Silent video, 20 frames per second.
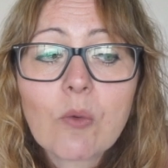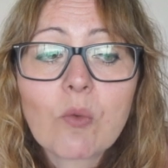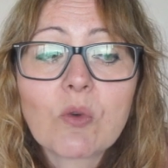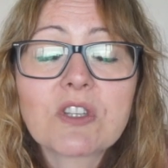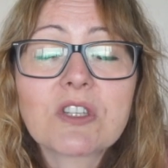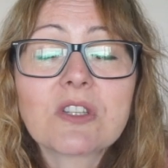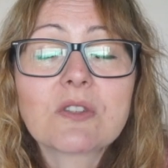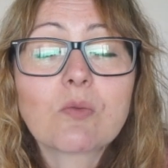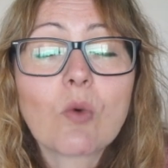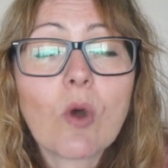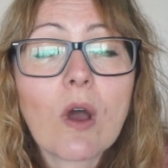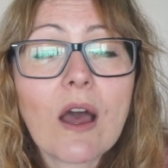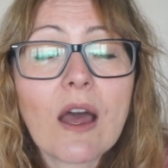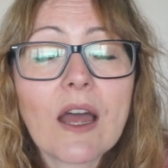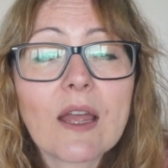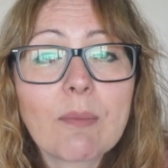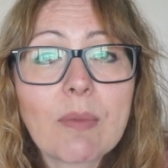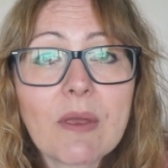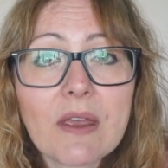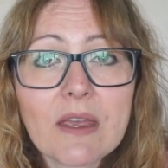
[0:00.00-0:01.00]
which is what
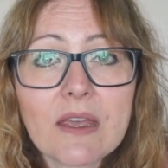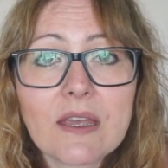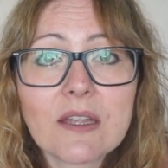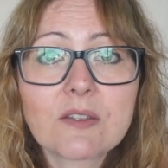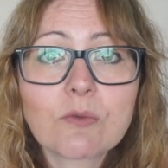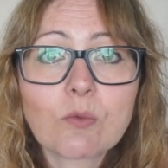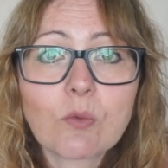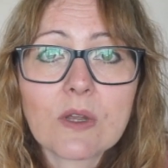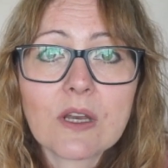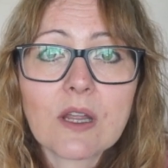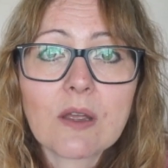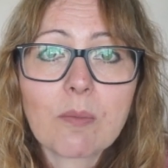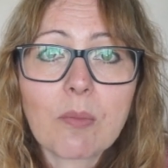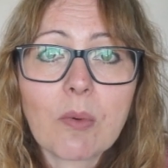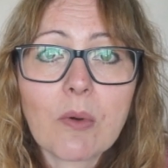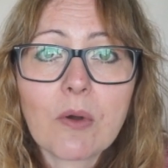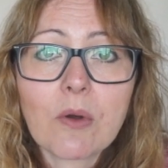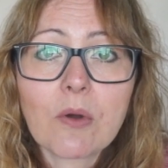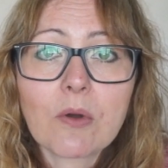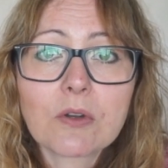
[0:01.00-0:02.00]
I paid when I
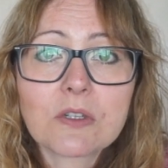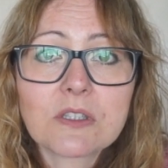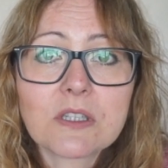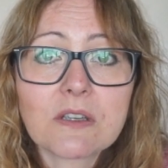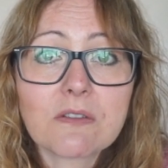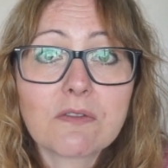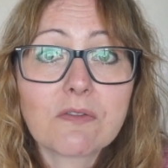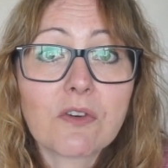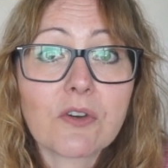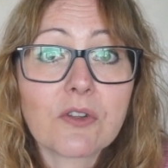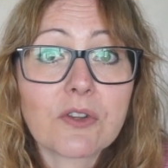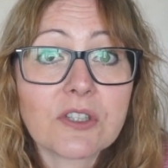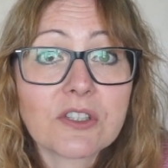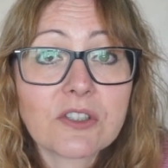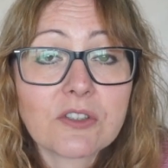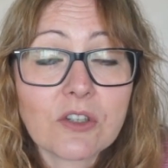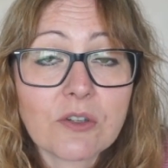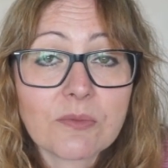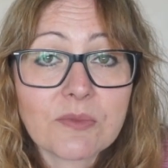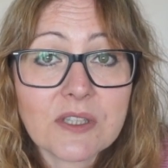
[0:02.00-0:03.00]
bought it for the
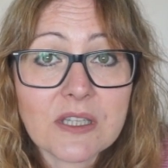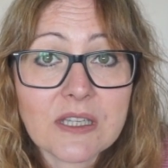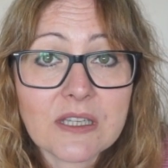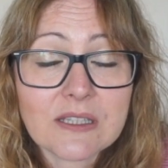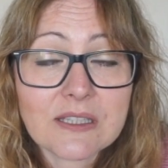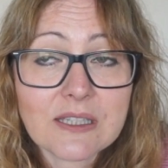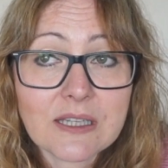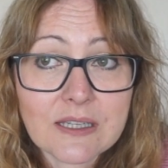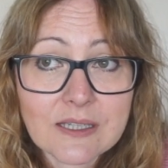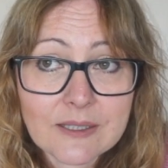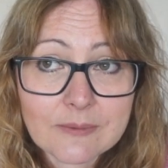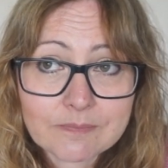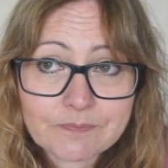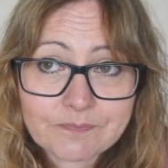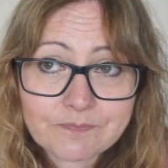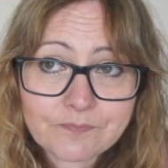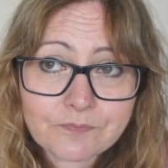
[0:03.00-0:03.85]
Stormseeker Seeker